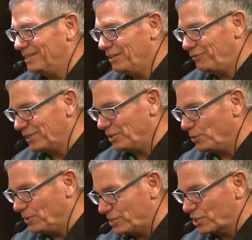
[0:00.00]
if you can
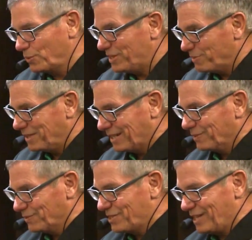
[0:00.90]
do it, squeeze them
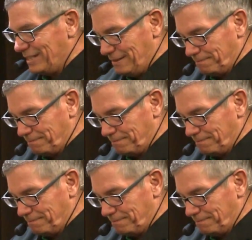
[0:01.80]
together tight.